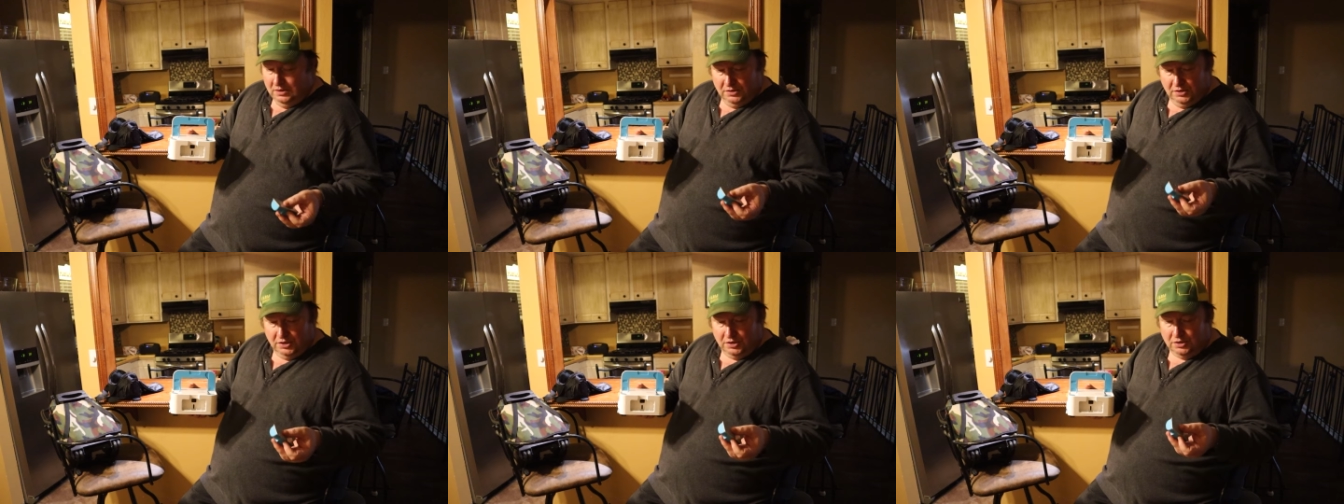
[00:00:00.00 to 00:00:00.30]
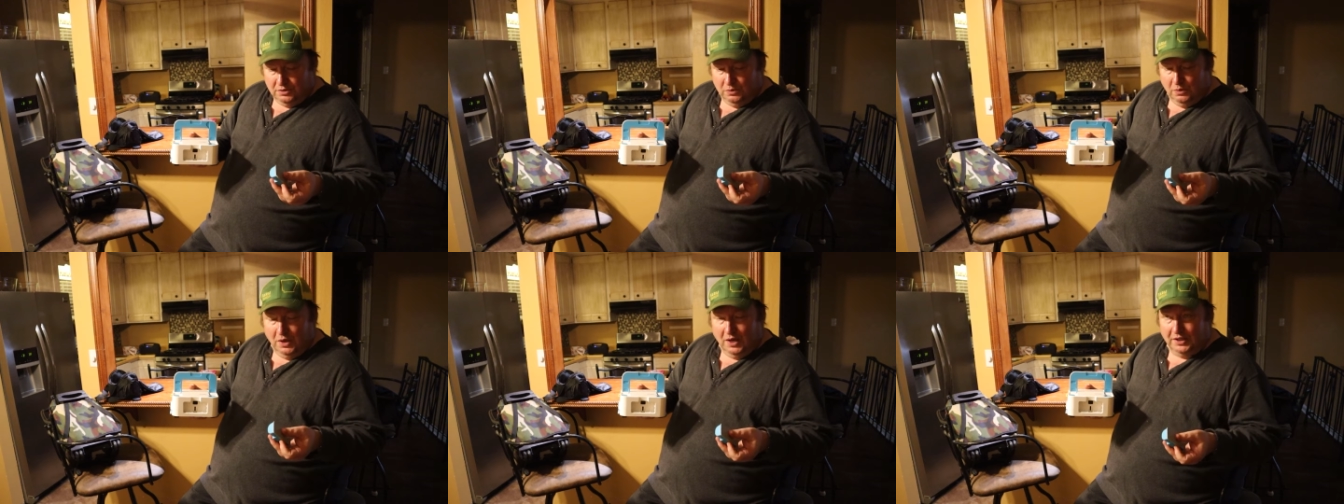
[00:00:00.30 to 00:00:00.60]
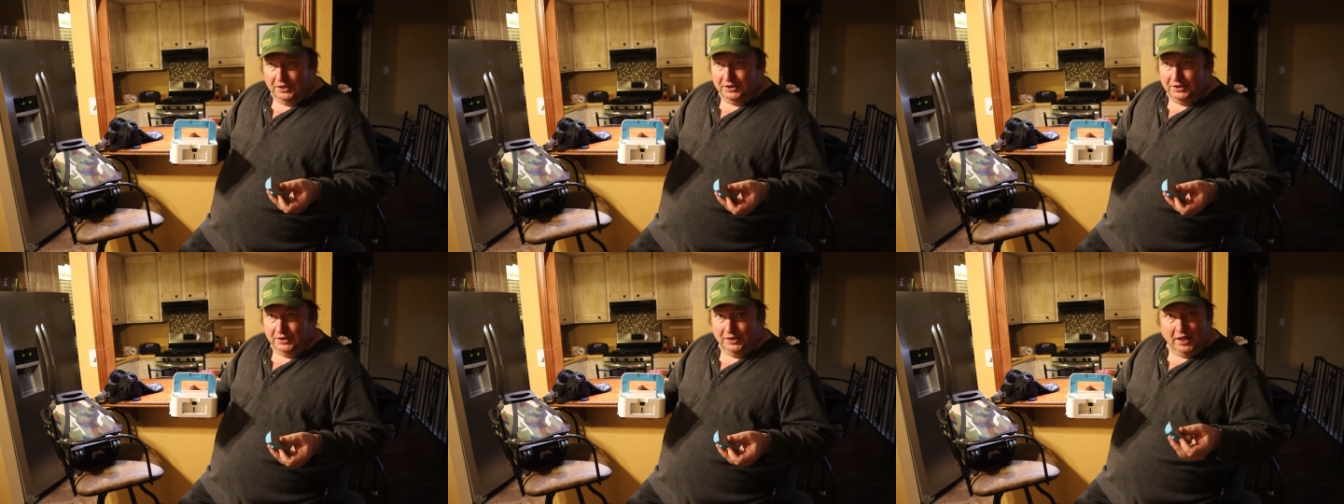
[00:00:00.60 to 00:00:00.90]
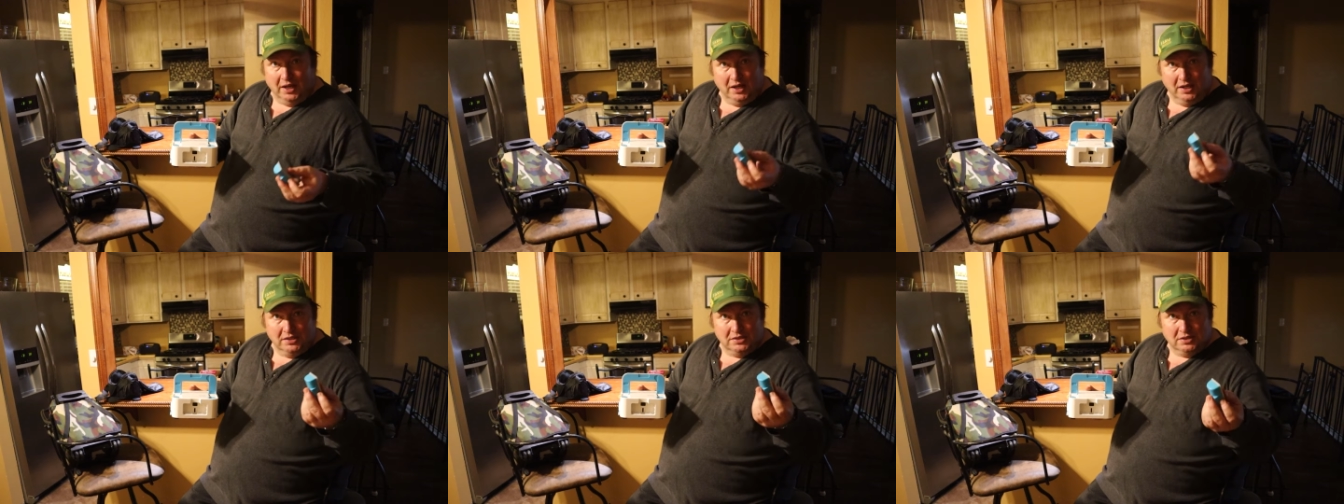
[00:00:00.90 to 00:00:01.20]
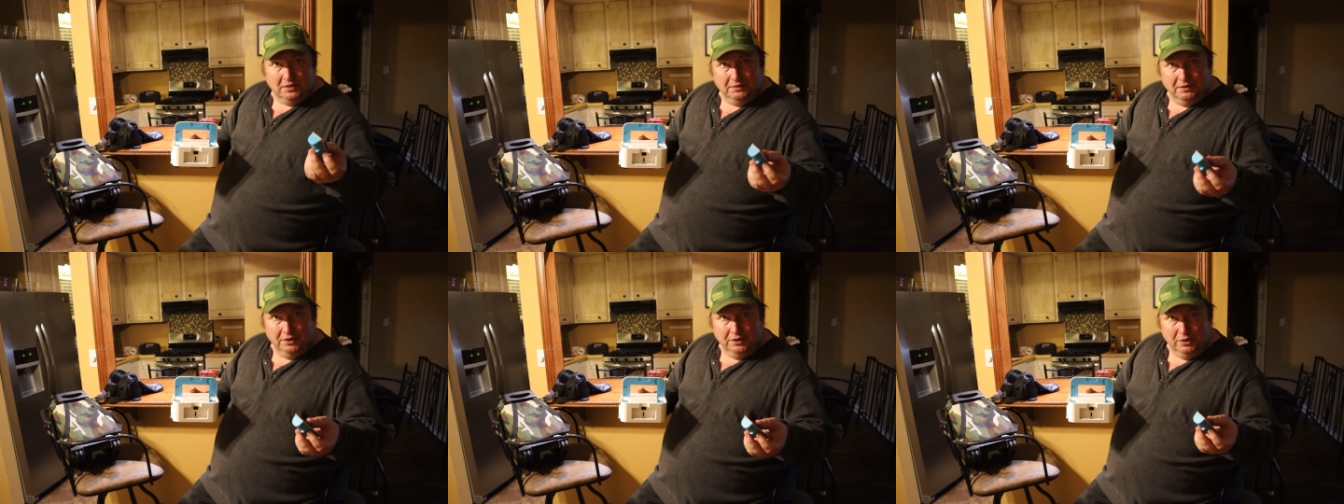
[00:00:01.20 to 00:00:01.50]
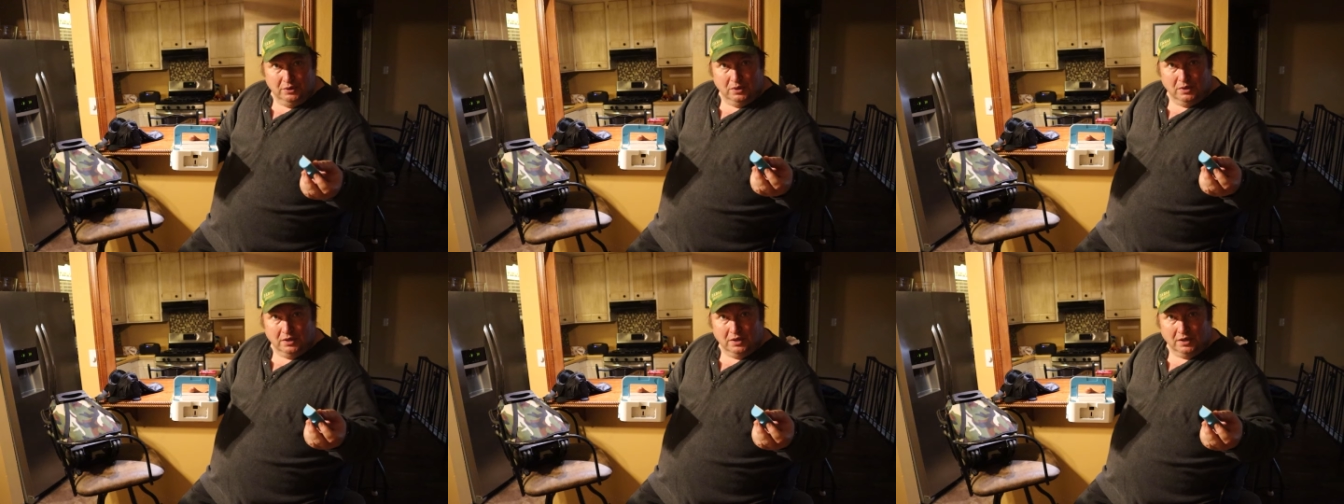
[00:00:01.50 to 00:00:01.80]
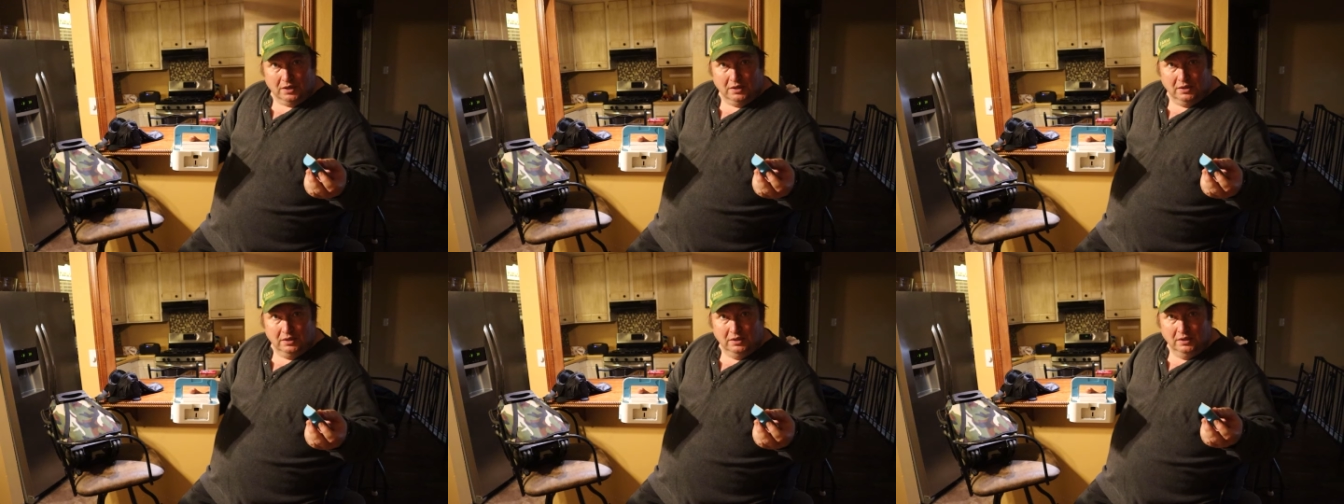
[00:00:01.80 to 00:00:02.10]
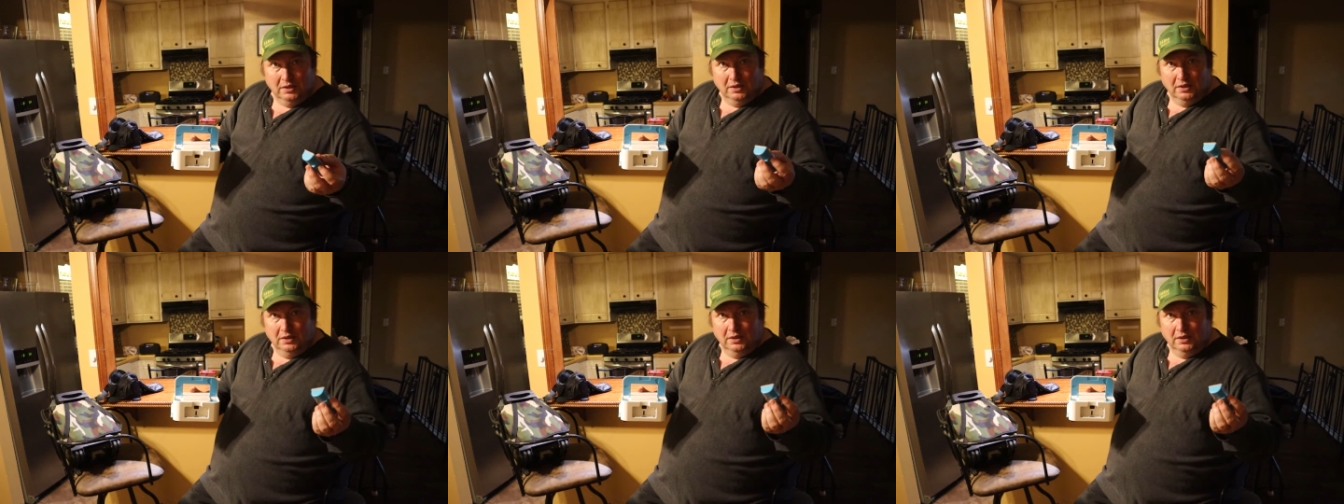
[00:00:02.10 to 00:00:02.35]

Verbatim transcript: Just watch Gangs of New York